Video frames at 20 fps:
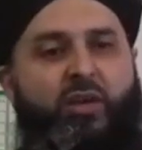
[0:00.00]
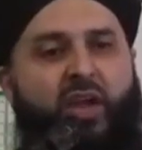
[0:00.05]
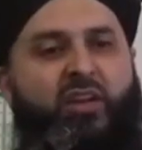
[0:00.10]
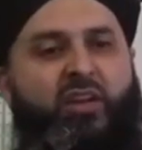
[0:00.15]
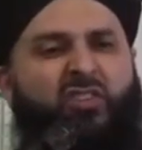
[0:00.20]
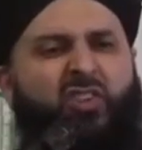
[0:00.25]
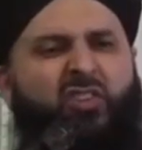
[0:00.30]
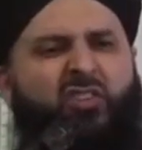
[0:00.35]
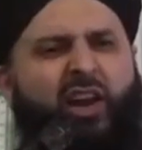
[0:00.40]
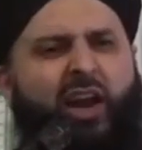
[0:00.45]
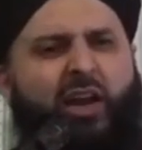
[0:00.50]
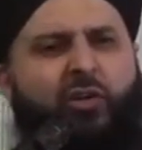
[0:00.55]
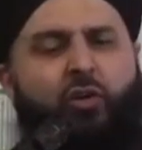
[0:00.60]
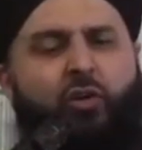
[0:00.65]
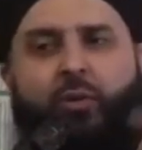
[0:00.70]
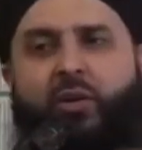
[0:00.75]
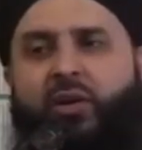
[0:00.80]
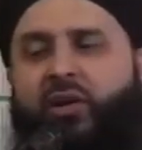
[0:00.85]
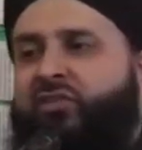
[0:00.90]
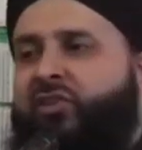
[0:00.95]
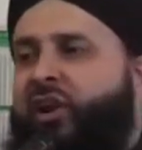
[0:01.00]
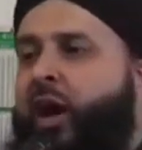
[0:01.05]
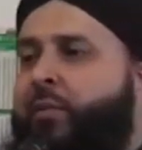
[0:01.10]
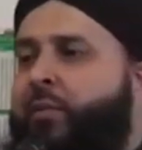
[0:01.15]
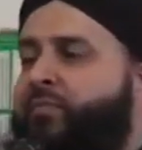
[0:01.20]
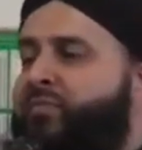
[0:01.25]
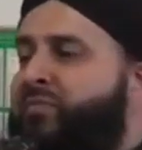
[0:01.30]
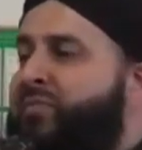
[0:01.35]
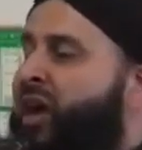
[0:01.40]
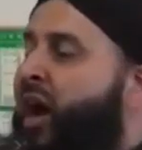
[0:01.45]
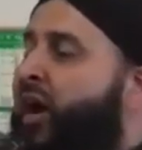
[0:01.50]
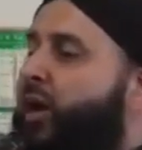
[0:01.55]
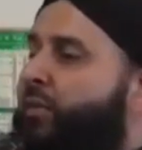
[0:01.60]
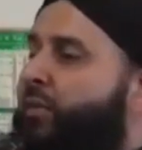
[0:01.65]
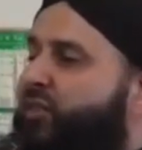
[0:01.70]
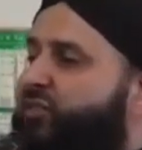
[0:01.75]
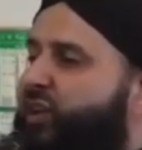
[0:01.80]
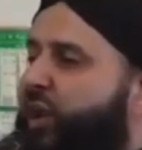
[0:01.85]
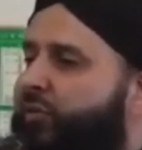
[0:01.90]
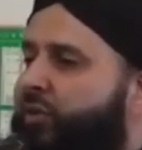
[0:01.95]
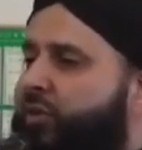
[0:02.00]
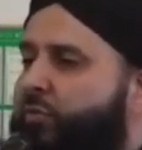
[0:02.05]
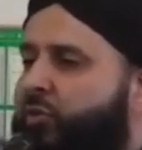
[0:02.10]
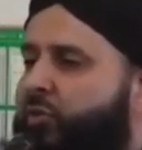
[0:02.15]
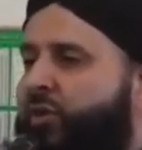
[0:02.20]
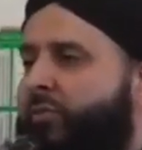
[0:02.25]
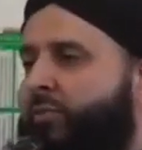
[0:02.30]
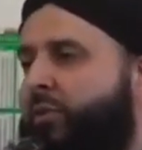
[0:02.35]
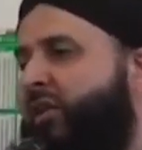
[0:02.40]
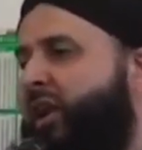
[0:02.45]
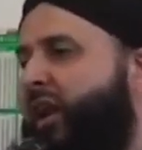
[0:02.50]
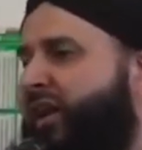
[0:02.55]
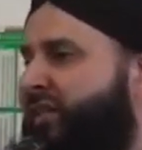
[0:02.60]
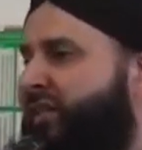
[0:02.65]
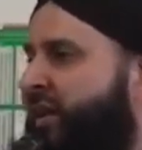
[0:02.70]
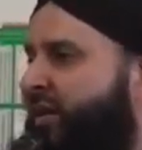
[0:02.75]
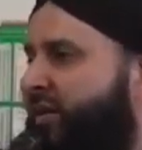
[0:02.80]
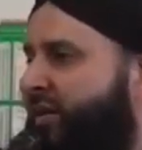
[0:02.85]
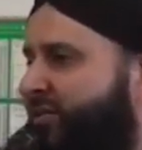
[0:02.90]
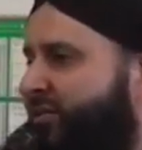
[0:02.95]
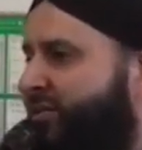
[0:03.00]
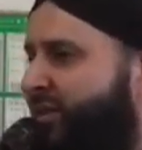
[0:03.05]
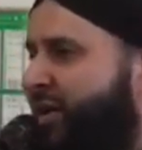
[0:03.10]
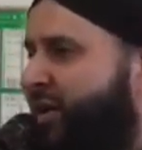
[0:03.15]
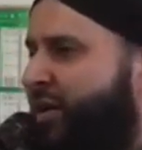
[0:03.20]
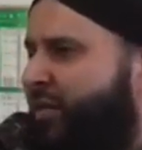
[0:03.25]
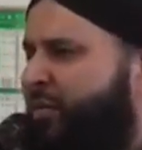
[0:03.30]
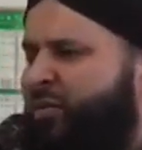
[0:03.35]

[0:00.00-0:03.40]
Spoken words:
it is a slander upon Islam, and it makes every Muslim look like a terrorist.